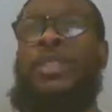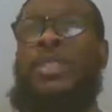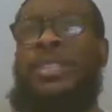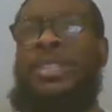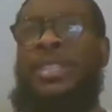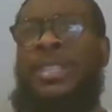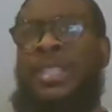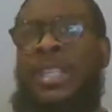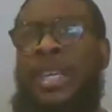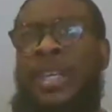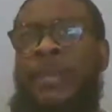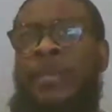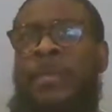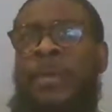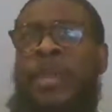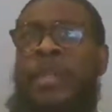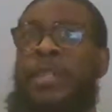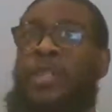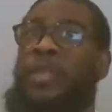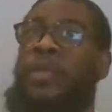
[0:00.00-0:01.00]
this team
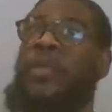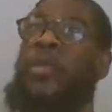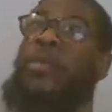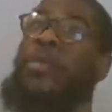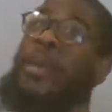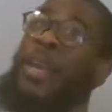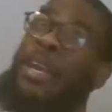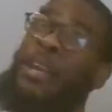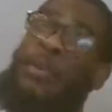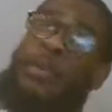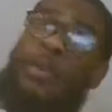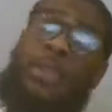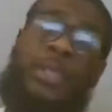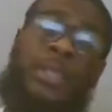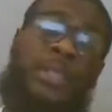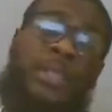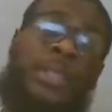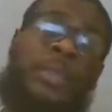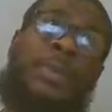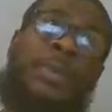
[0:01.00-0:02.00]
to remain with
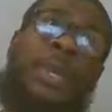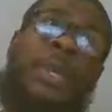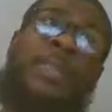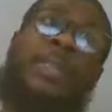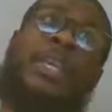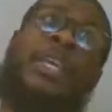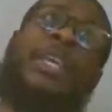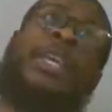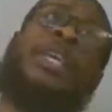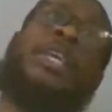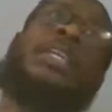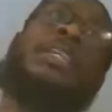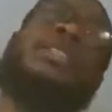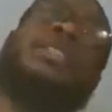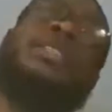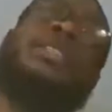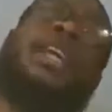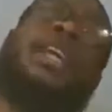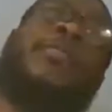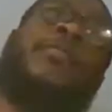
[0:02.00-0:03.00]
this team, and I think
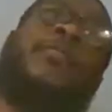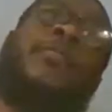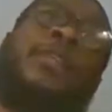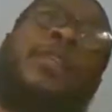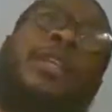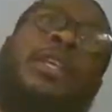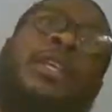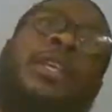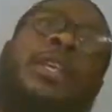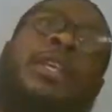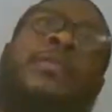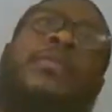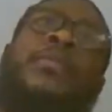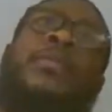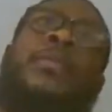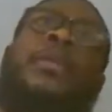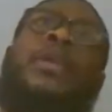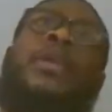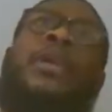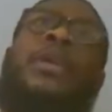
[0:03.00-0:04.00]
he's definitely
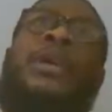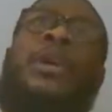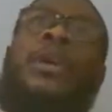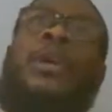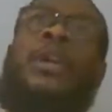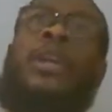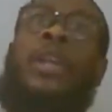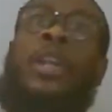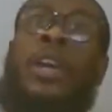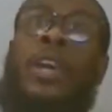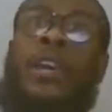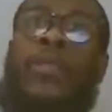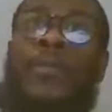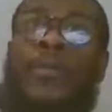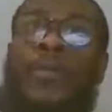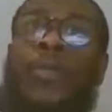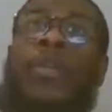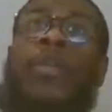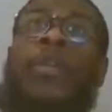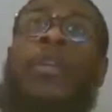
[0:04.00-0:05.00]
looking
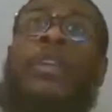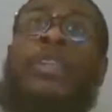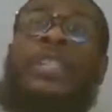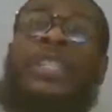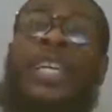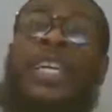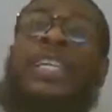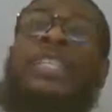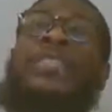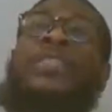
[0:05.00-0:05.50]
for a chance